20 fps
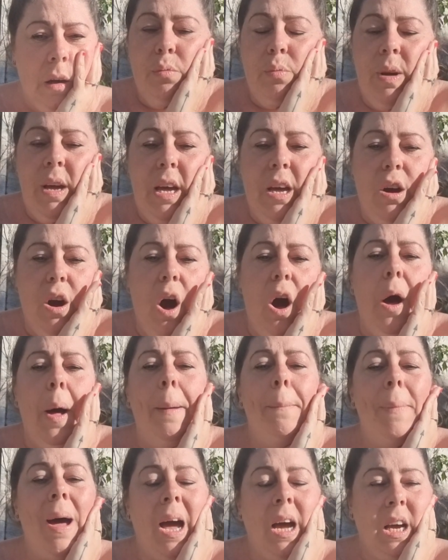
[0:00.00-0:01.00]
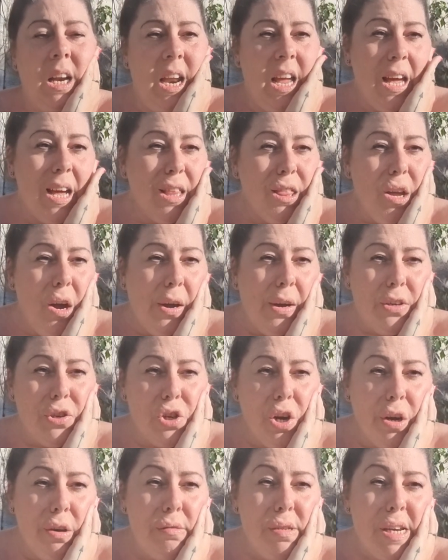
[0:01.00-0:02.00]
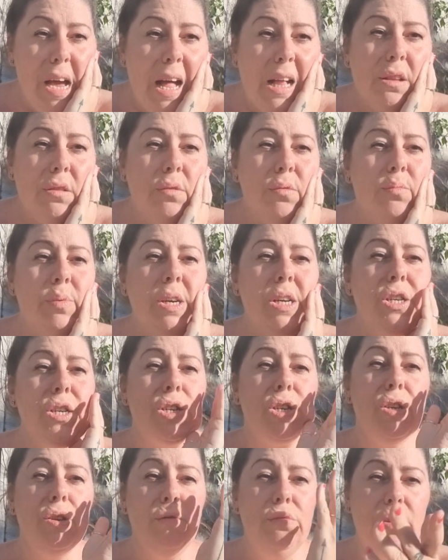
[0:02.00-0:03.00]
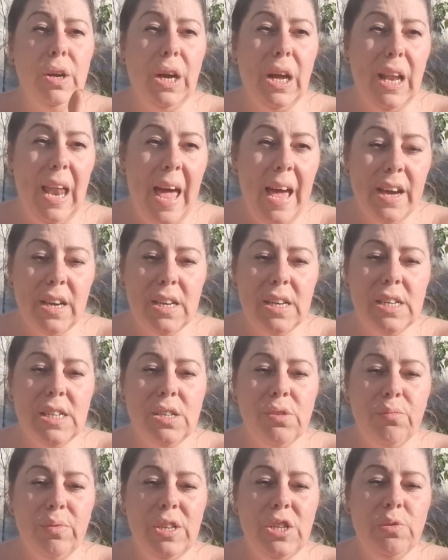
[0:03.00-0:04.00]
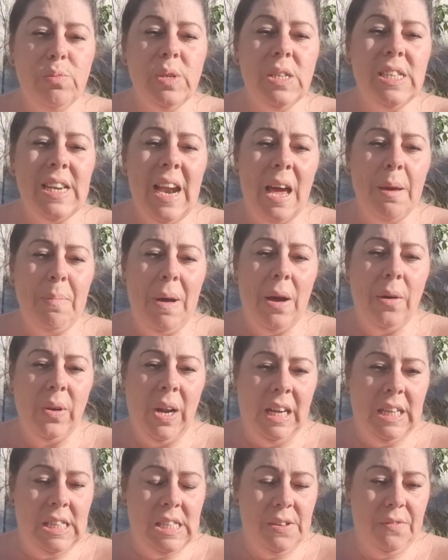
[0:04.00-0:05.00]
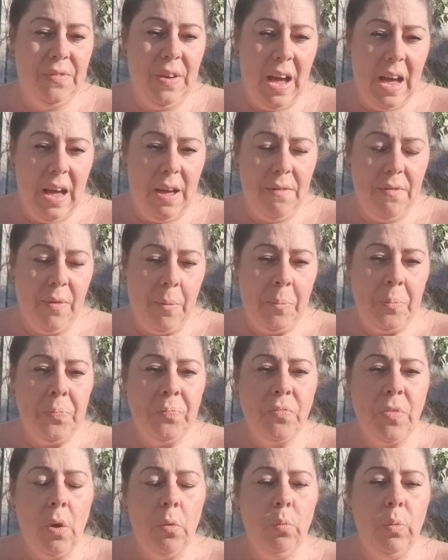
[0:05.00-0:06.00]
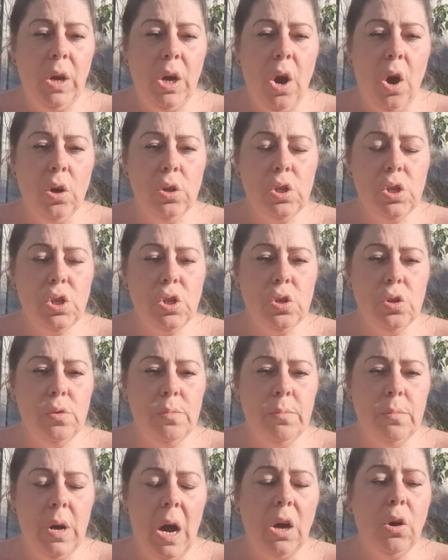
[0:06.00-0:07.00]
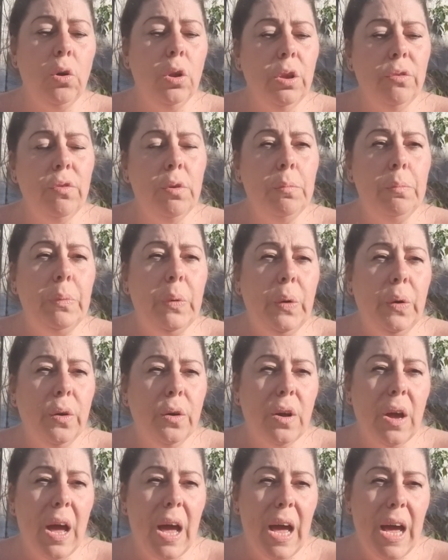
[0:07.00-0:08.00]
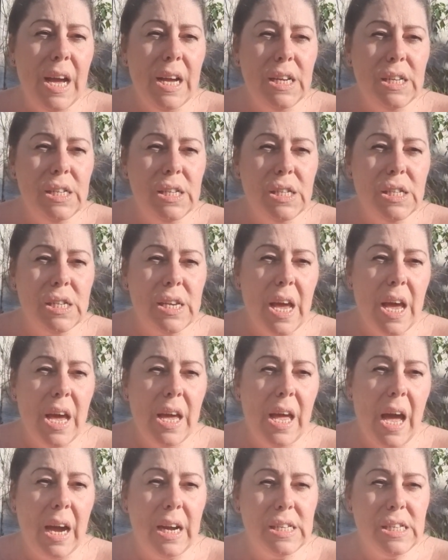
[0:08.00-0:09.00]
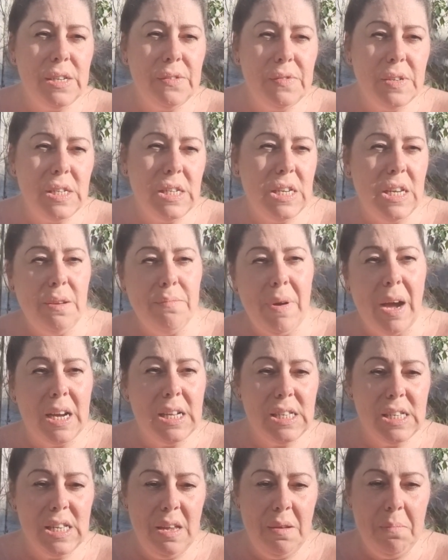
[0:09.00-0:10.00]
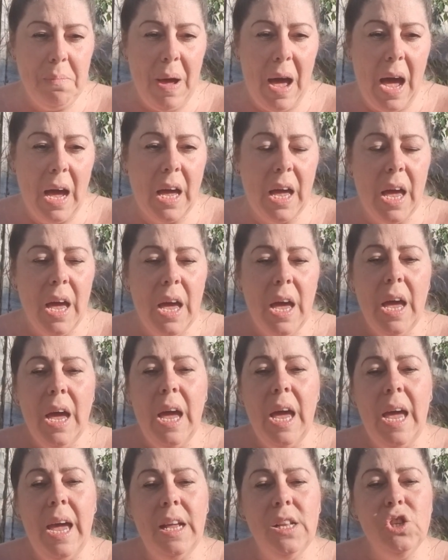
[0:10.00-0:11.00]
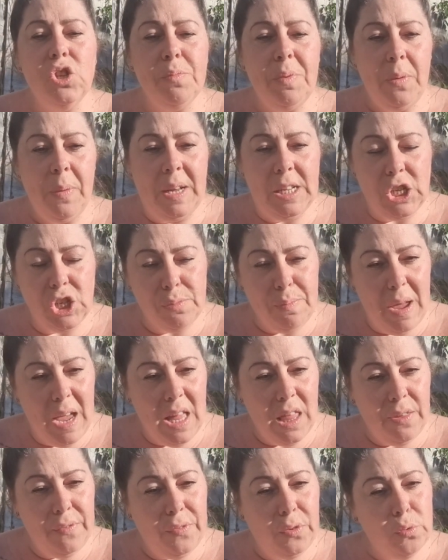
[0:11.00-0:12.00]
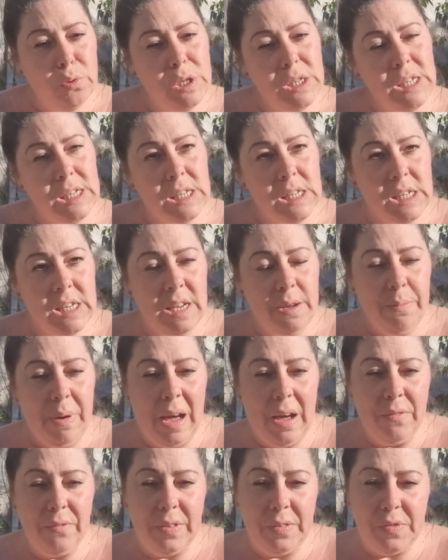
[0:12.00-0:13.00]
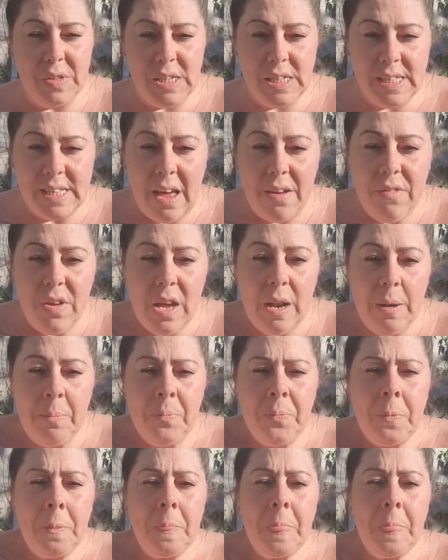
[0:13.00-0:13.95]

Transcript: We got a magnet at the Hard Rock Hotel, which Luna collects, which was £9.95. We got a colour run book and a activity magazine pack in WH Smith for £16.57.